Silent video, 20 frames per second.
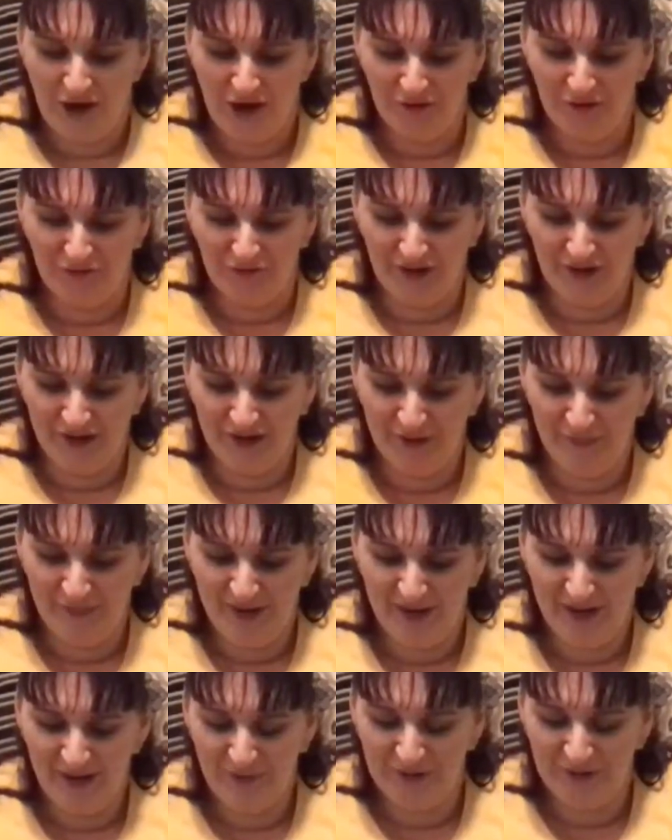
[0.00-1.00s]
A frying
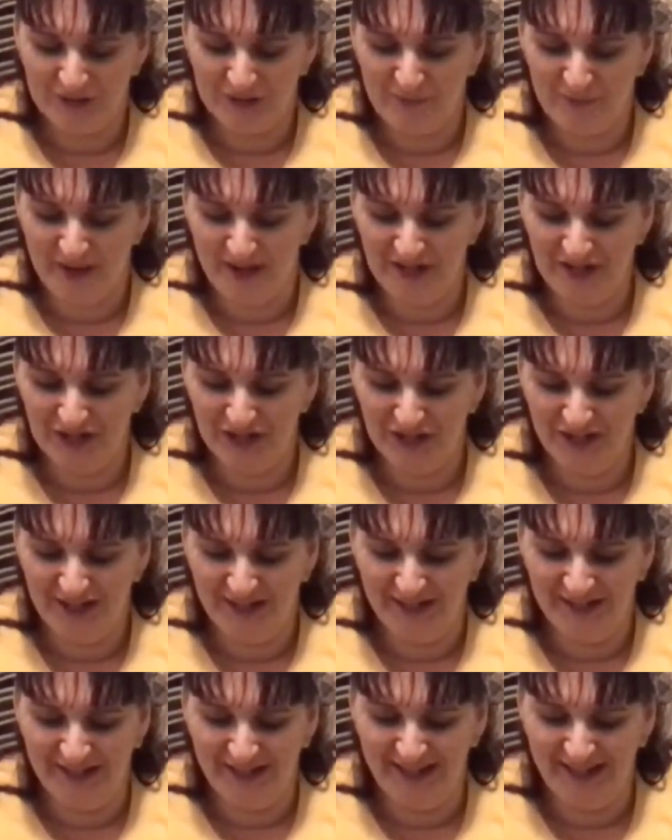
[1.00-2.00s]
pan with a spatula
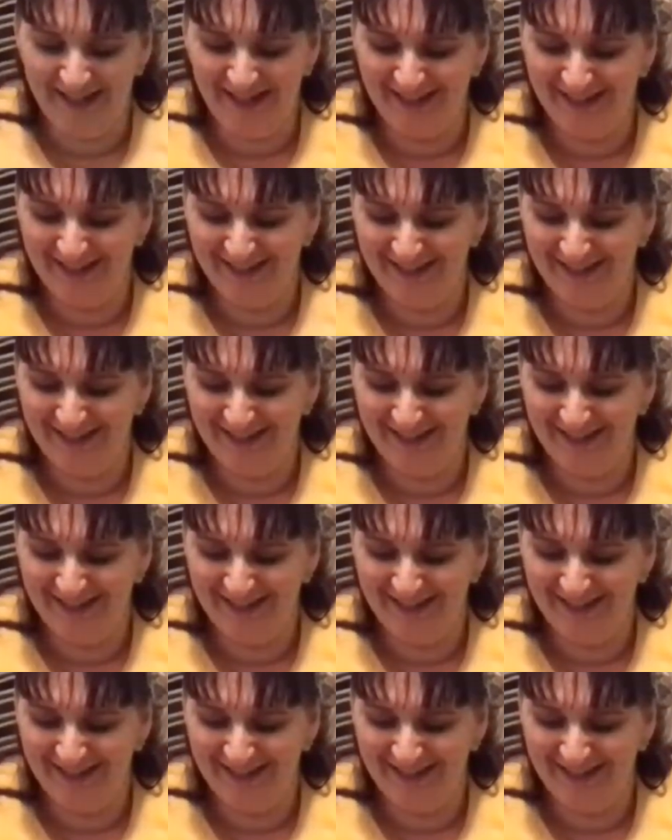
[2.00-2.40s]
and an egg.